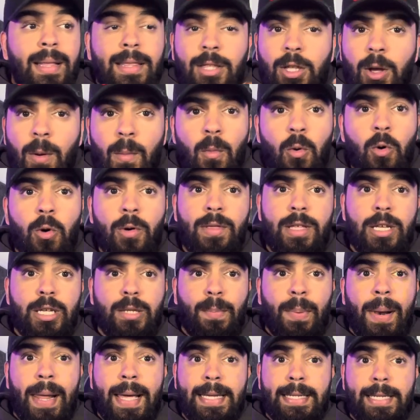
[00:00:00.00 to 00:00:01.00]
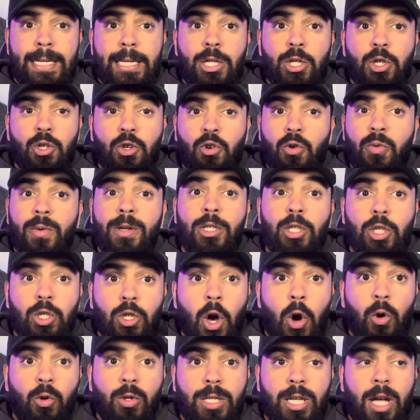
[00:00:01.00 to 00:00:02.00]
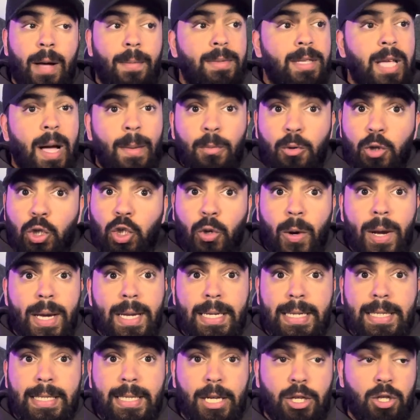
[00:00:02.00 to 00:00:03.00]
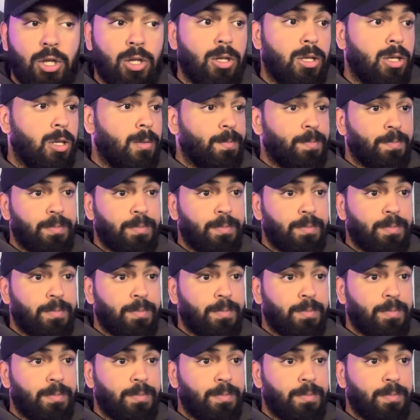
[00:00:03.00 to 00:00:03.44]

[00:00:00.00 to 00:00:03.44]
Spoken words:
the more these players' endurance goes up. Double training sessions.